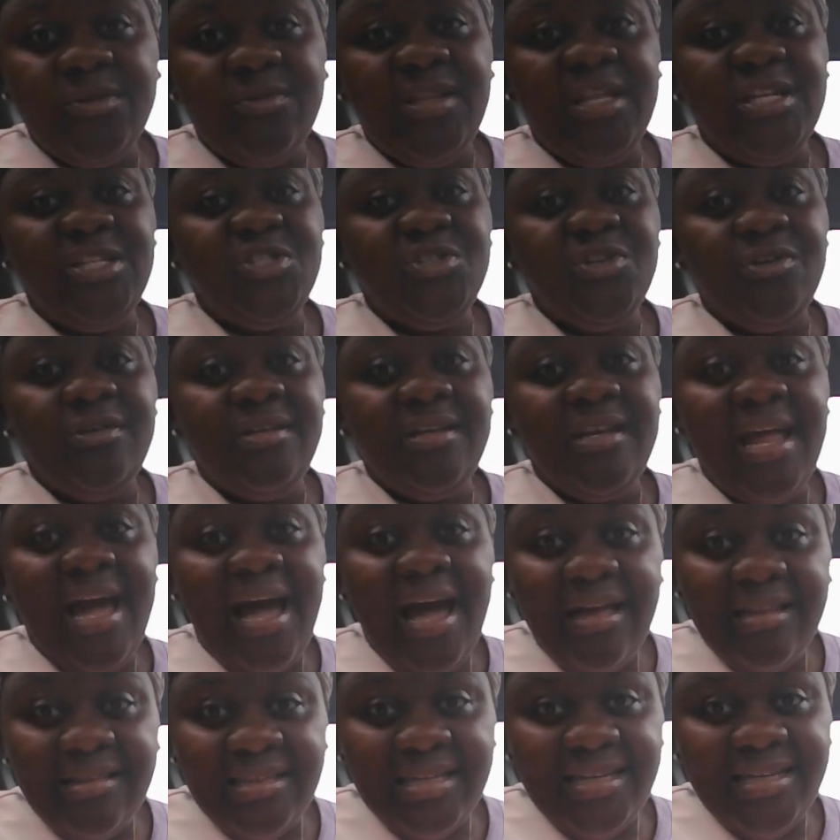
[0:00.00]
so that your
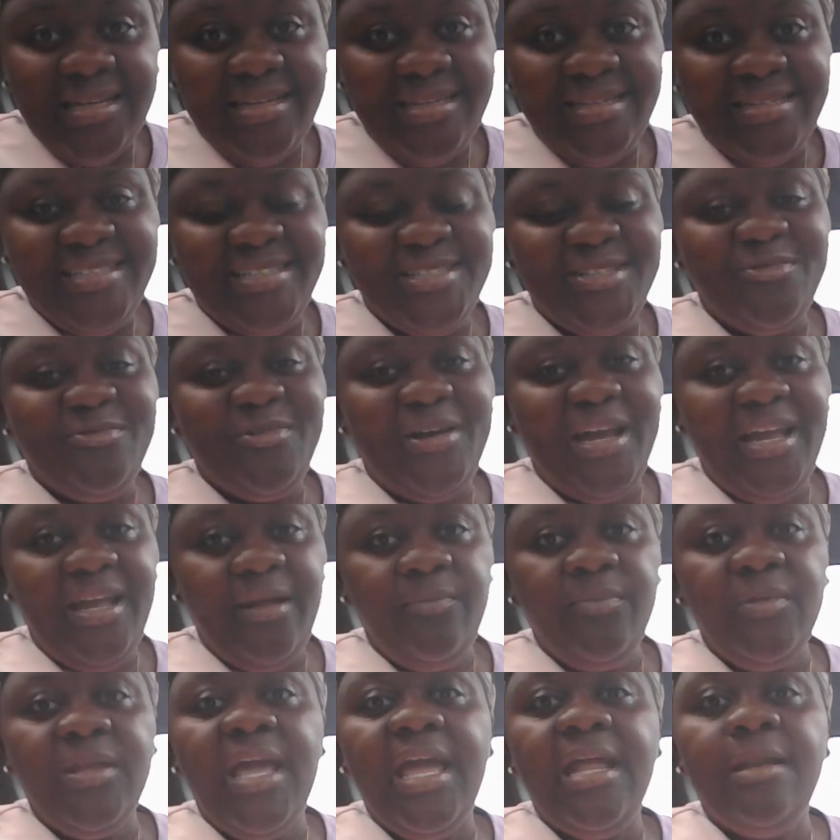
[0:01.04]
knowledge,
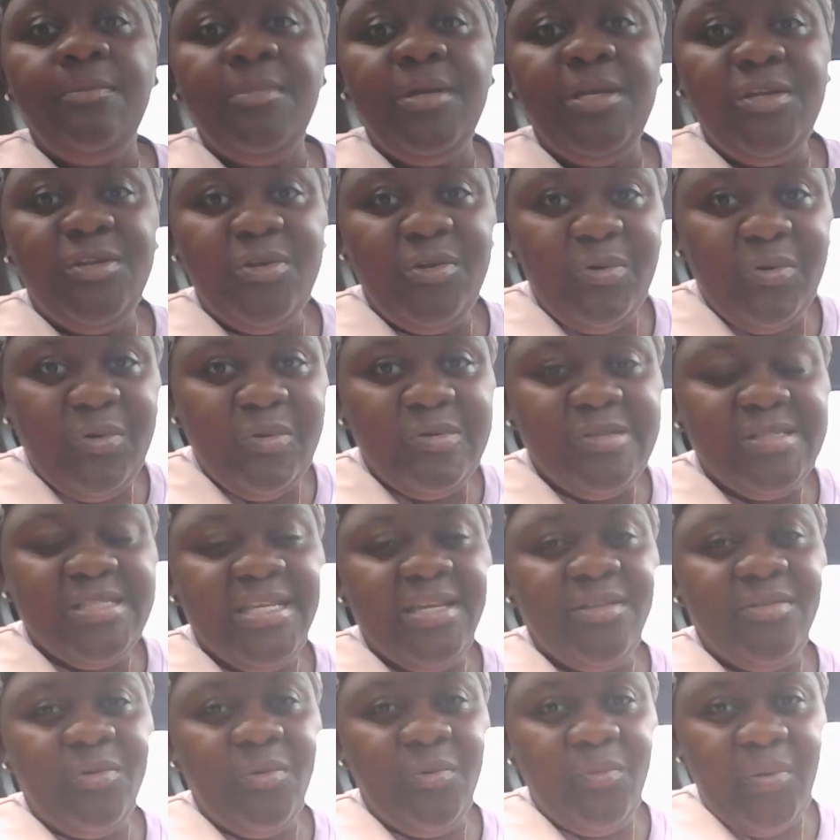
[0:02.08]
right, can be used
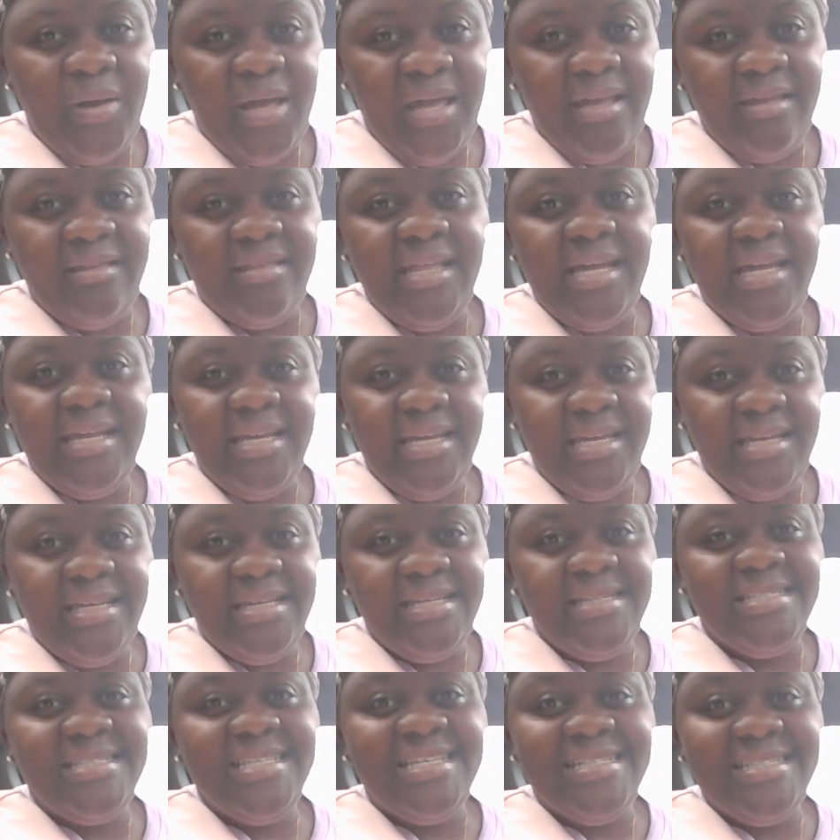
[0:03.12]
in the way that it
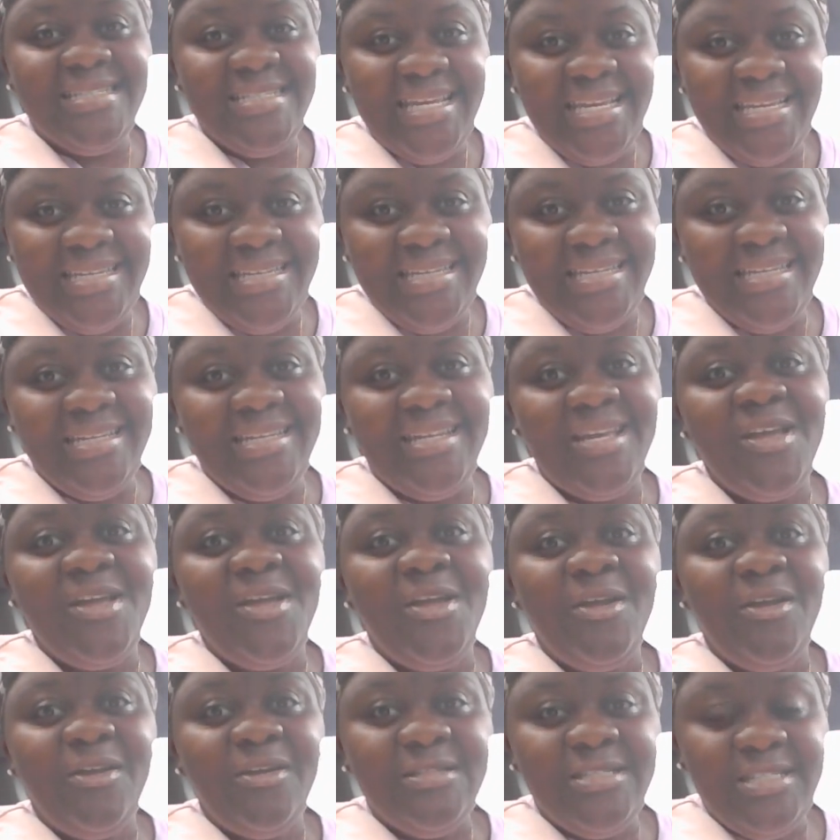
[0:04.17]
is intended
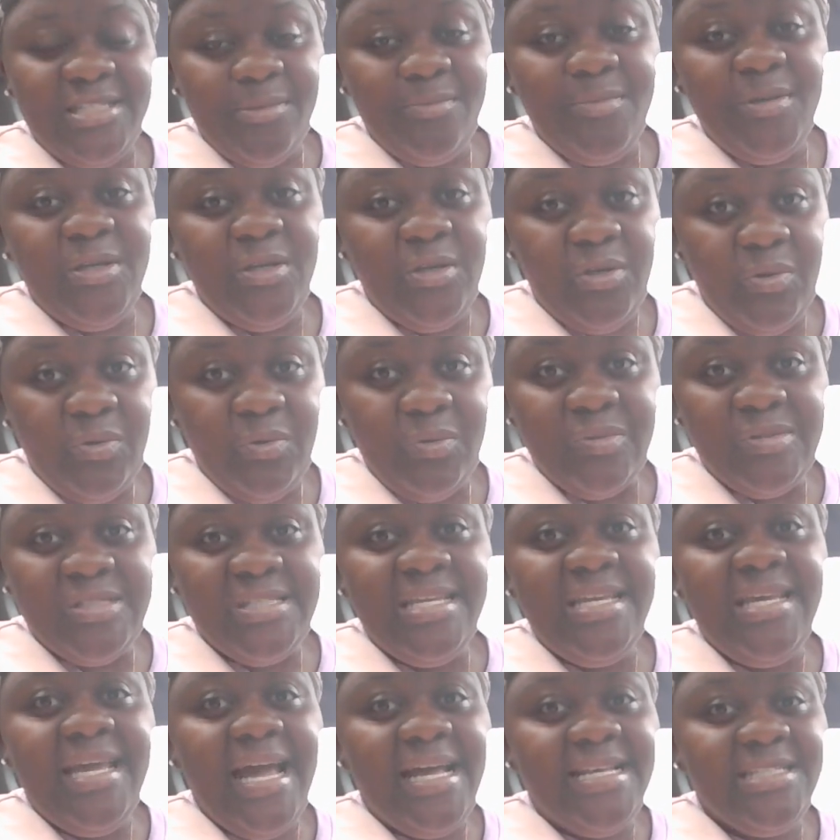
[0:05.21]
to be used.
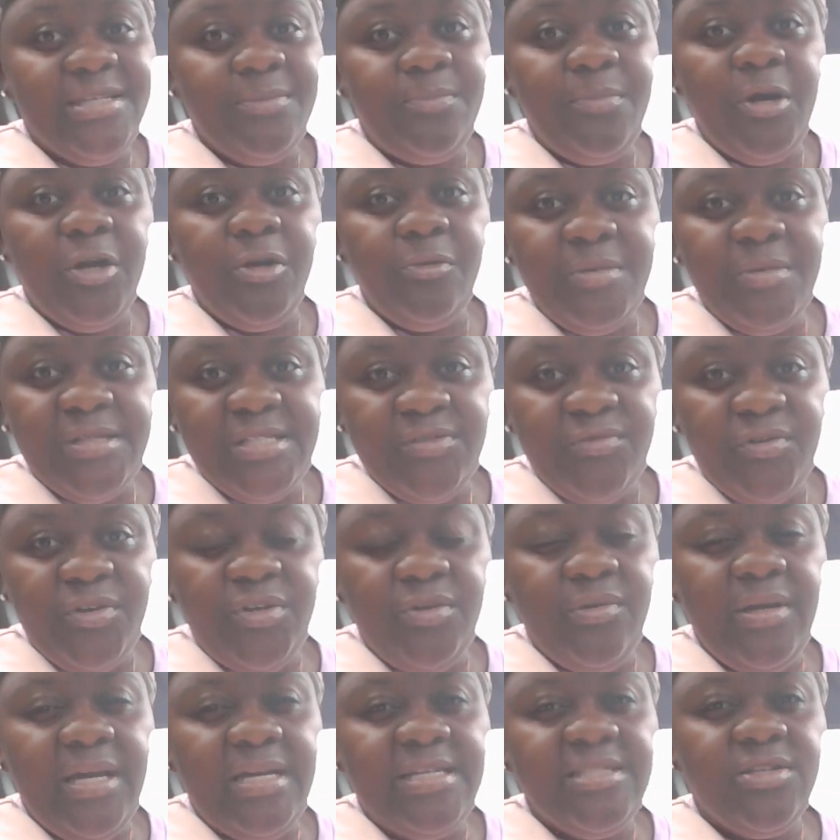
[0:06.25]
He has a purpose for
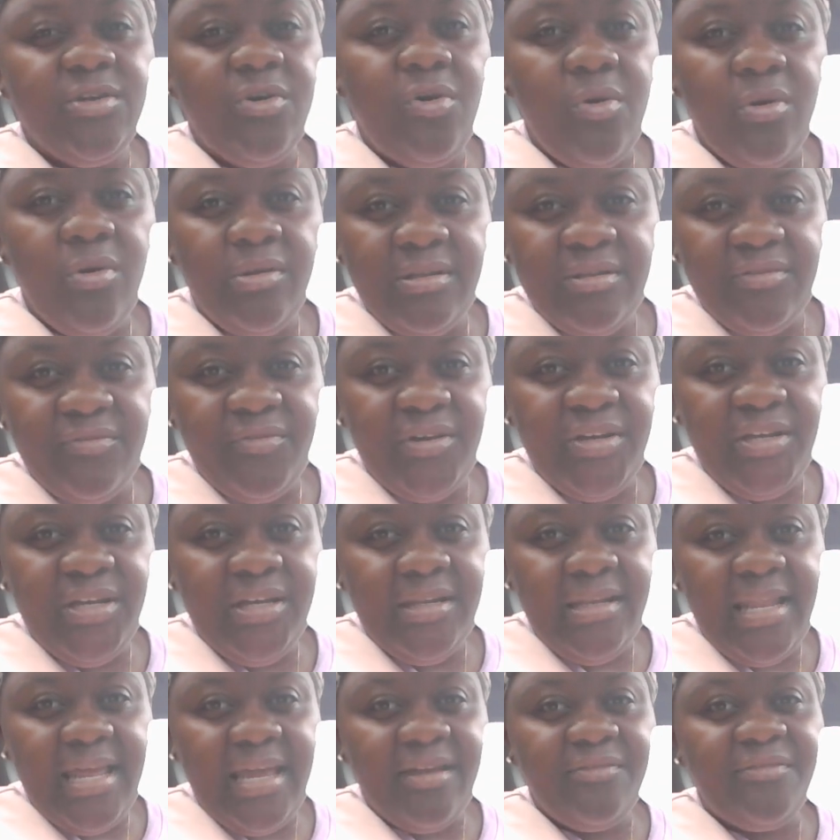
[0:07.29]
you, He has a calling for
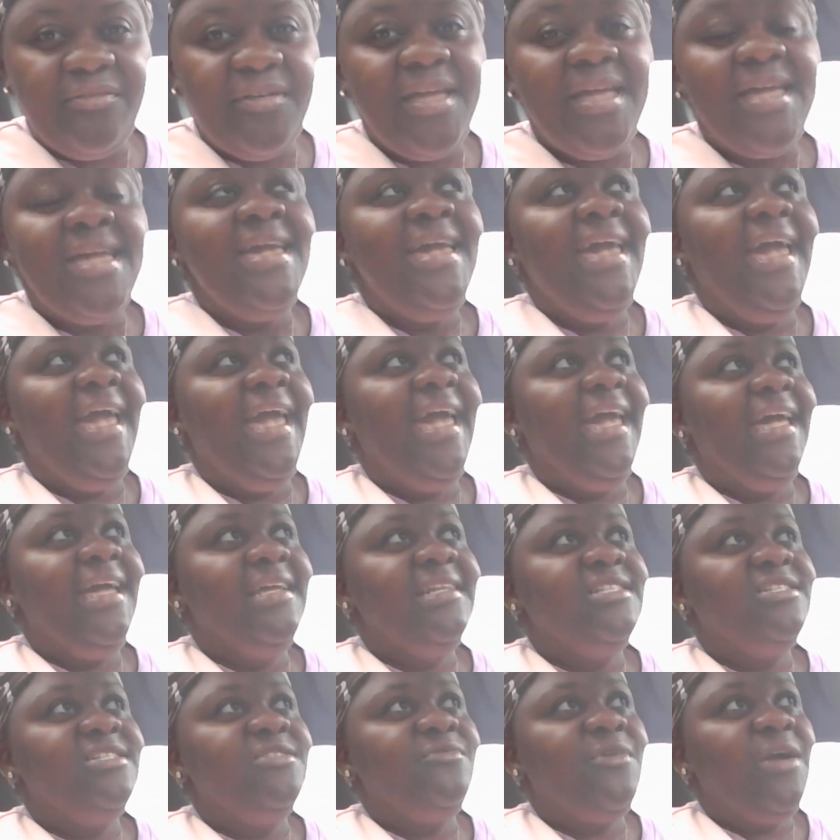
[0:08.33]
your life.
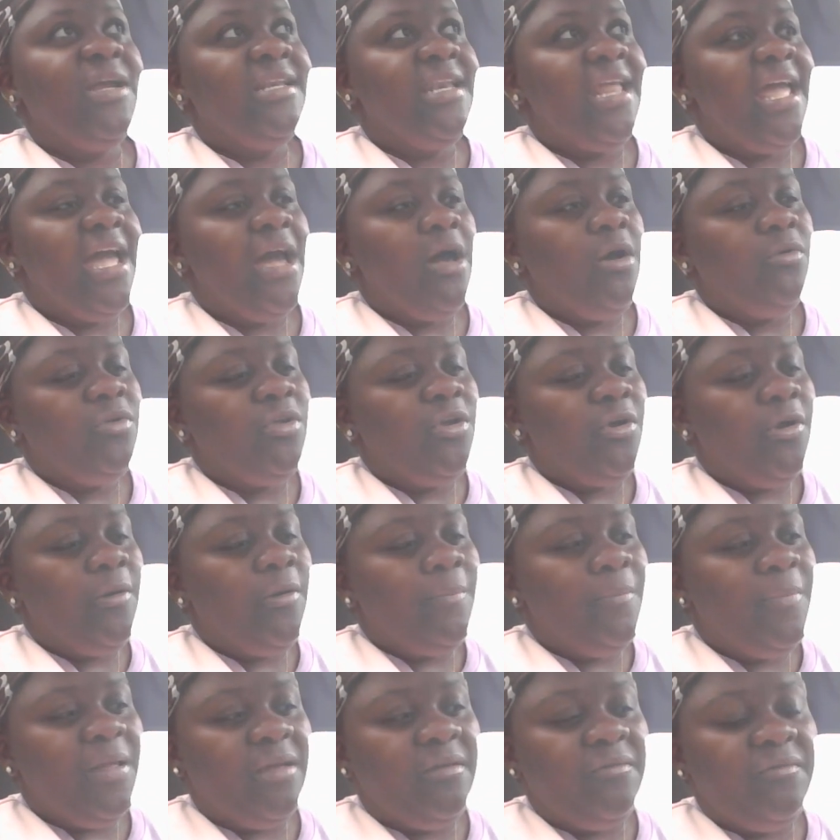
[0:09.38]
And right now, you're a
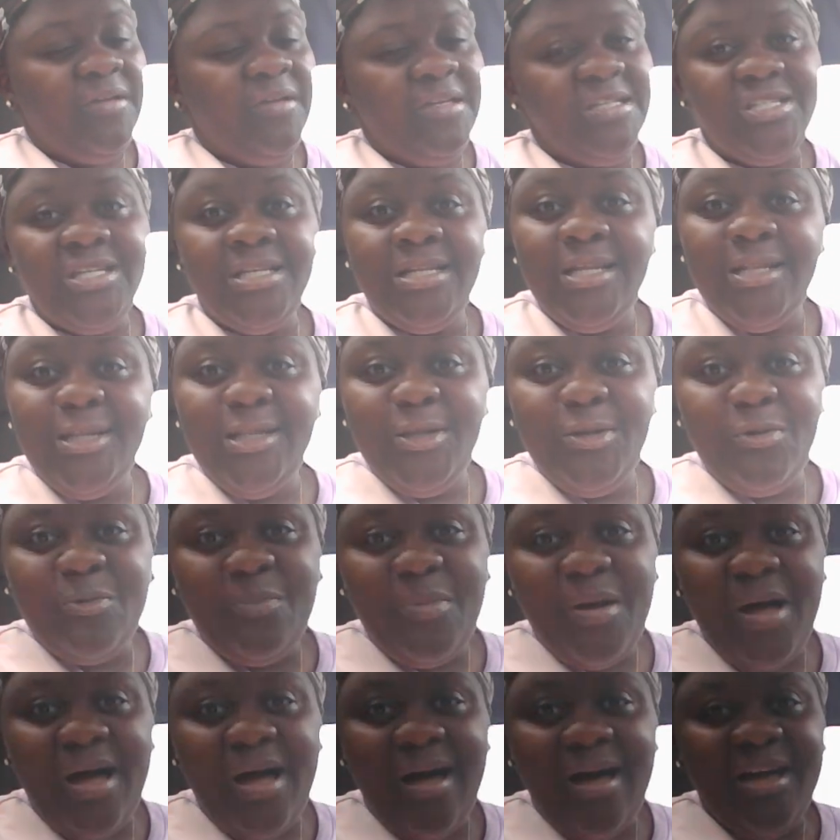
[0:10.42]
big fish in a little
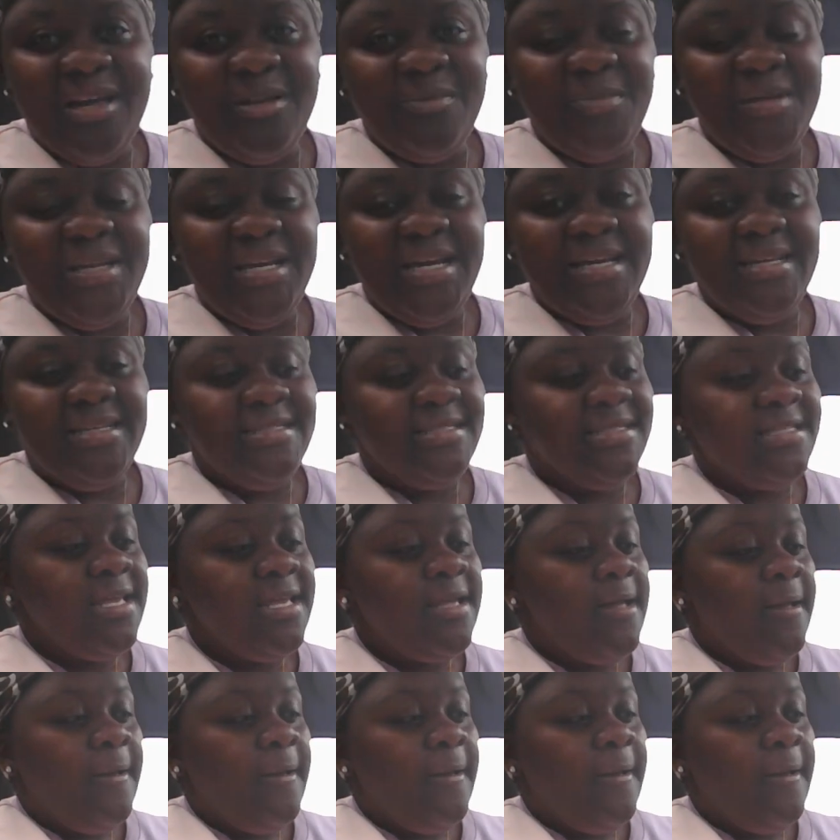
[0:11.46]
pond because